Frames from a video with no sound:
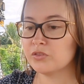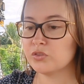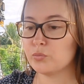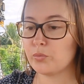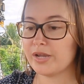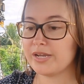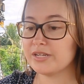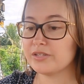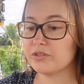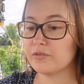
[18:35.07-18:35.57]
the
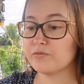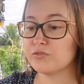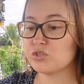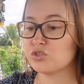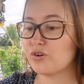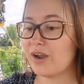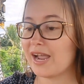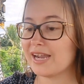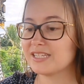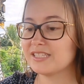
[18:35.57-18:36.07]
weight of the
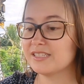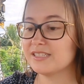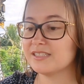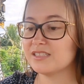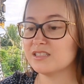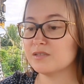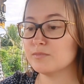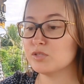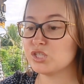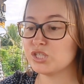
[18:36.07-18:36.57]

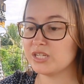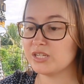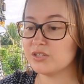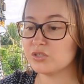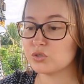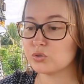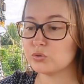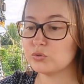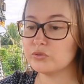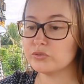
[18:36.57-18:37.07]
tractors and the
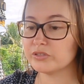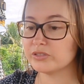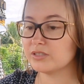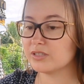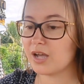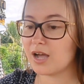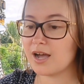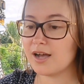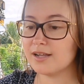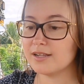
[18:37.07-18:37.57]
machine tools and
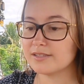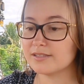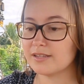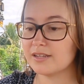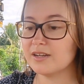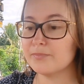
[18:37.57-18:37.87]
cars,